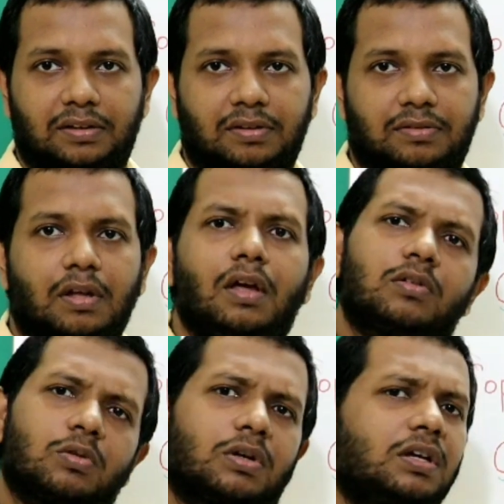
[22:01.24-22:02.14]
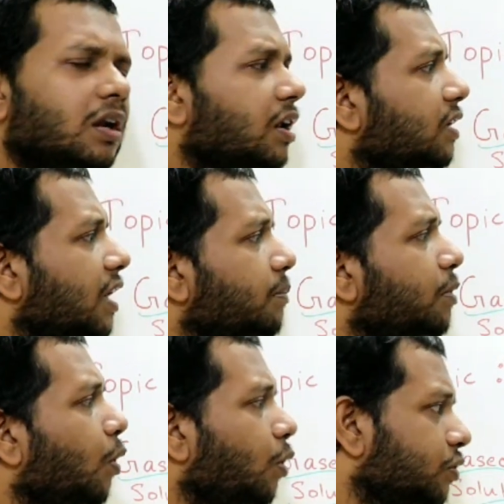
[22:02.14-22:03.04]
gases. So here it can
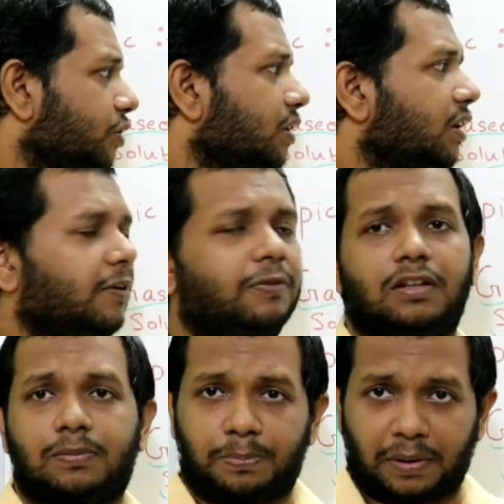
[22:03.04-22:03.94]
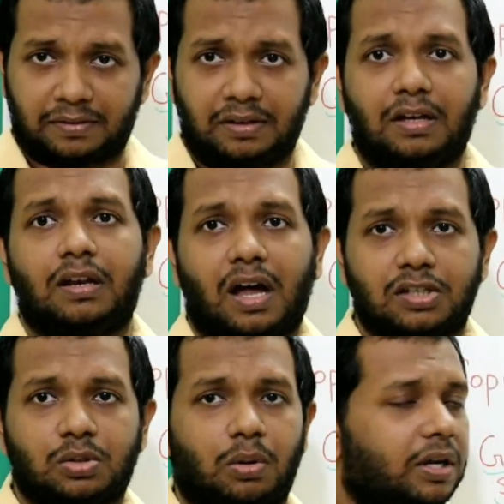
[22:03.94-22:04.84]
be oxygen. If it is present in
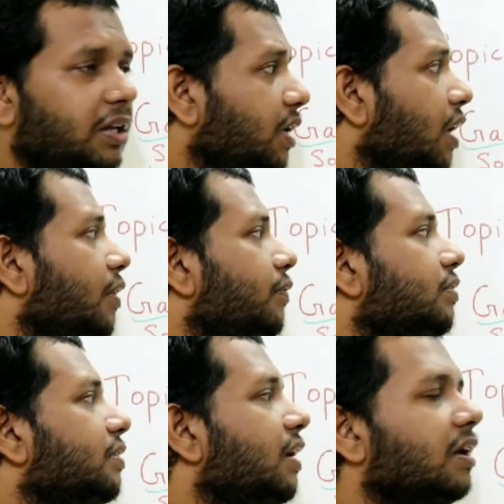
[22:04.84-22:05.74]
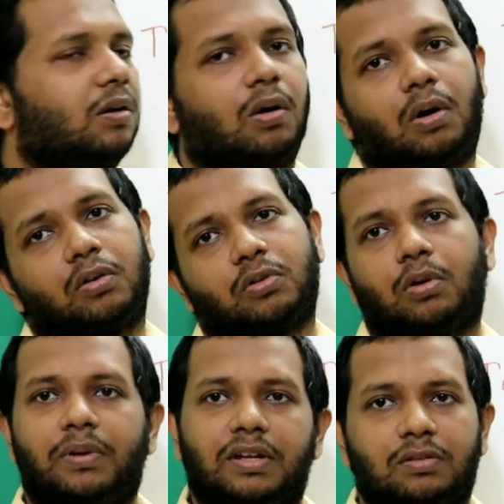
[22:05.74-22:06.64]
large quantity, we say
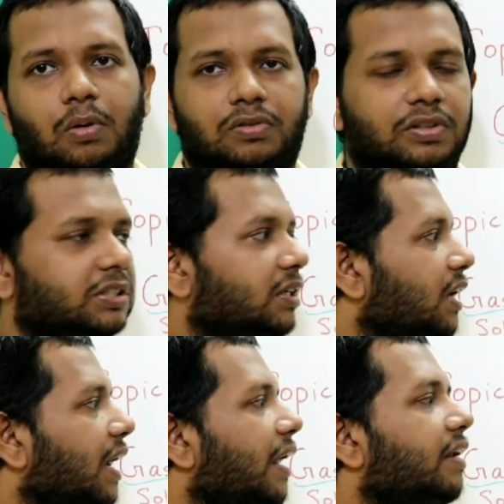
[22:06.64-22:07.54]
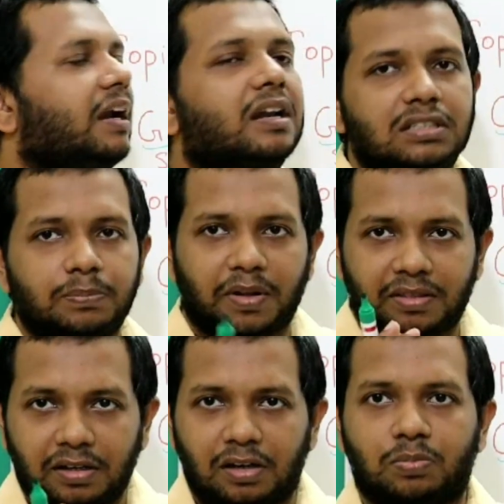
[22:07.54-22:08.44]
solvent is oxygen, and nitrogen
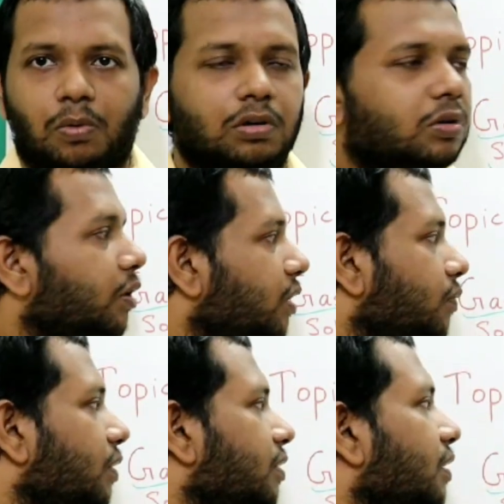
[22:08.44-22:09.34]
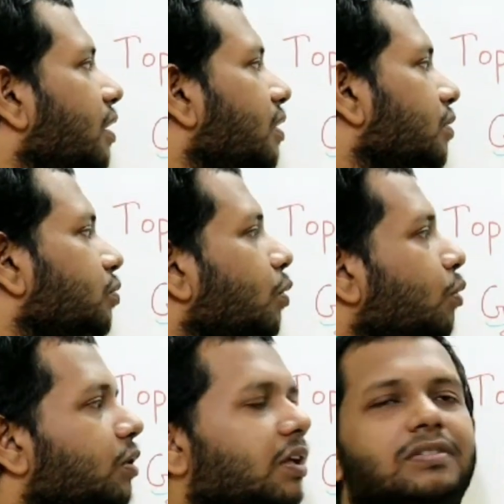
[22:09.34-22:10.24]
present in small quantity, we say the
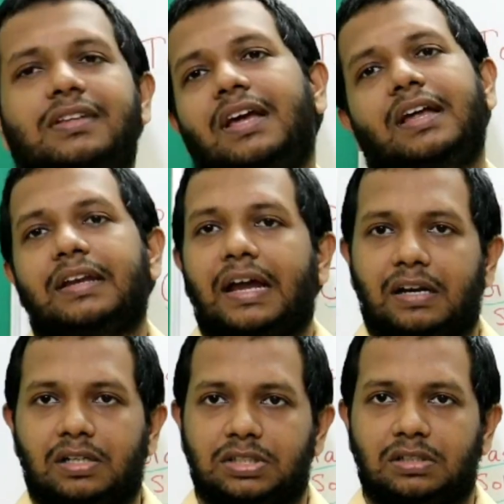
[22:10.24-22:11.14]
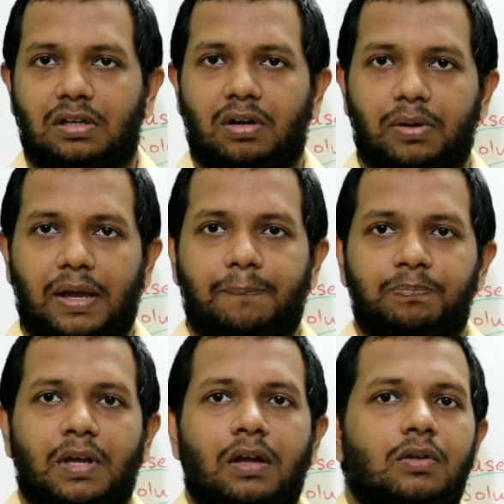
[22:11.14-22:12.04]
solute is nitrogen. Okay,
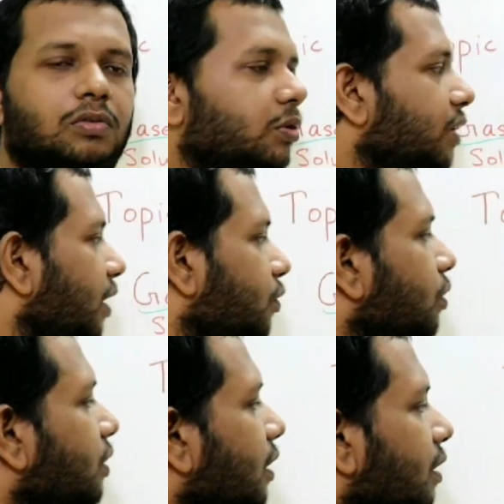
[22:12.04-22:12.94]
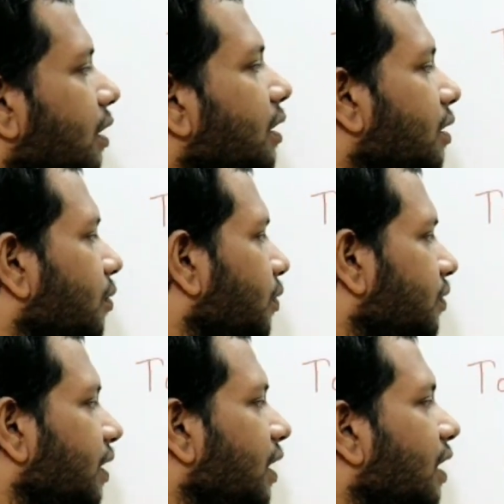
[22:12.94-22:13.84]
so the next thing we
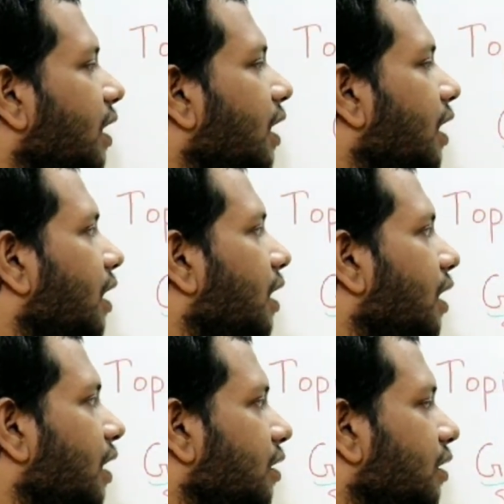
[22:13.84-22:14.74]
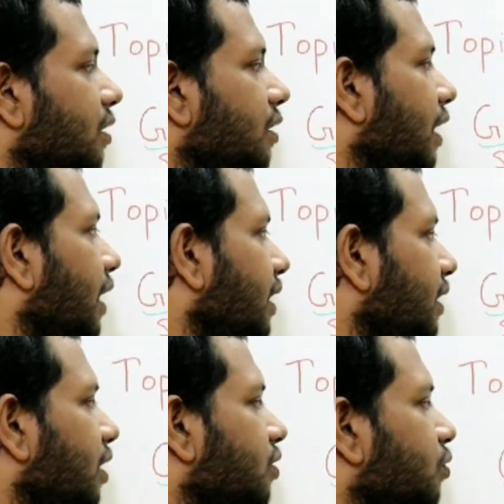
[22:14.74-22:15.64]
say,
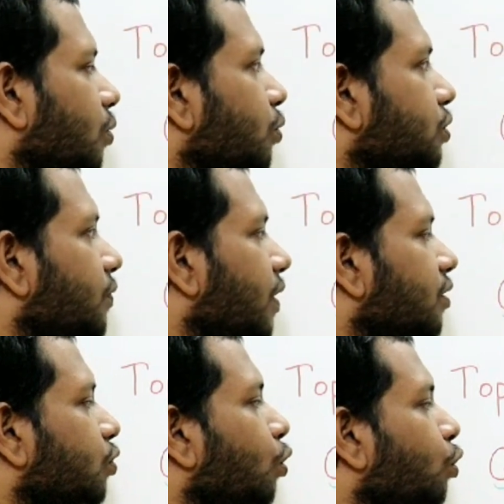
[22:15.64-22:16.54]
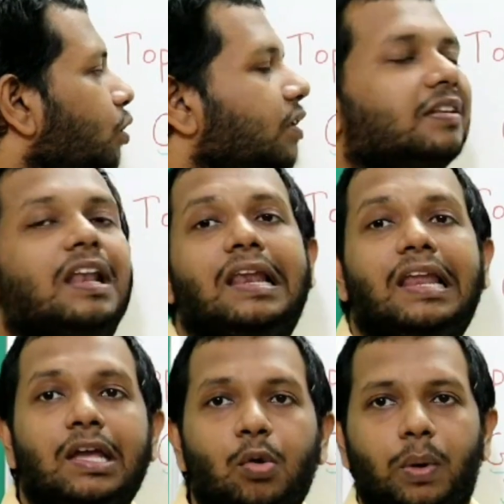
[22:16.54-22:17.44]
again gaseous solution, where the solute is a
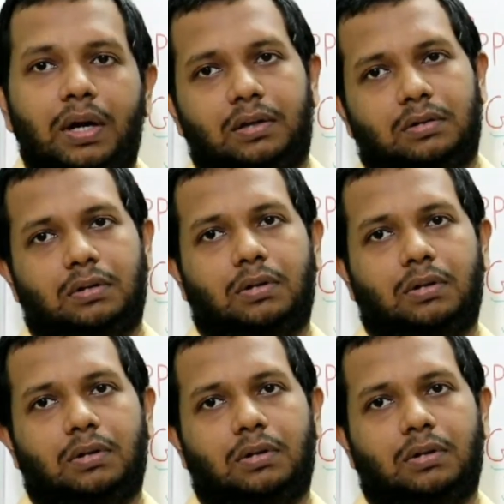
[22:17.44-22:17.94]
liquid.